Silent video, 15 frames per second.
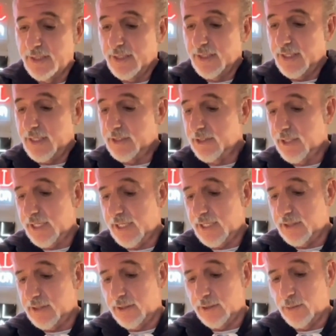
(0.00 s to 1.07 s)
actually, I had a
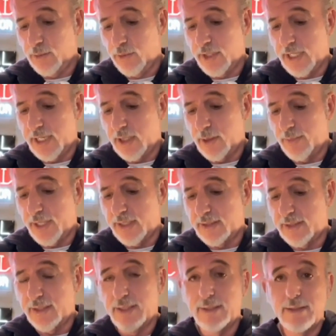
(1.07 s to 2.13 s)
little more hair back
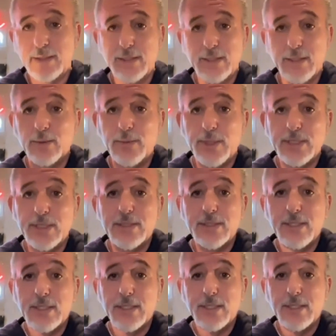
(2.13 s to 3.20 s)
then, you know. But
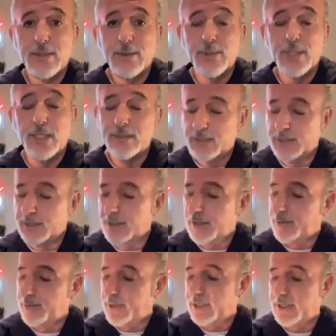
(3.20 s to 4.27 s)
uh, well, you know,
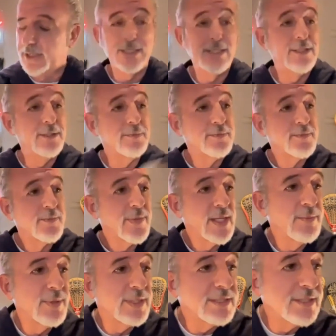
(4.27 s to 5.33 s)
what are you going to do?
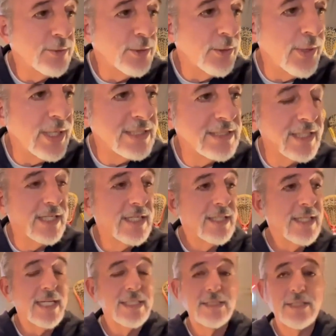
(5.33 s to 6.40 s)
But uh, we went. Uh, the
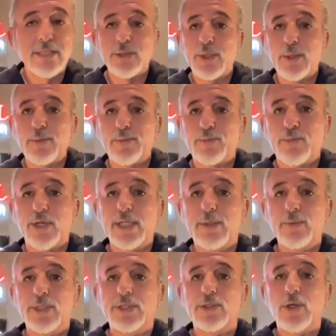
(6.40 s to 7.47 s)
last issue we printed
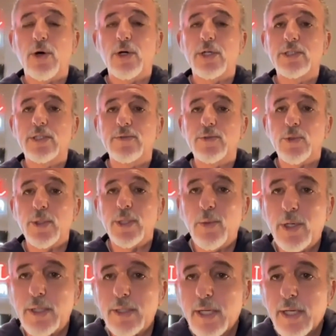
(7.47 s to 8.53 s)
was August of
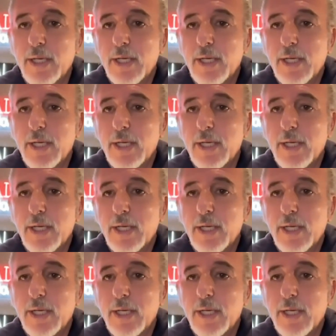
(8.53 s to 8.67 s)
twenty-one,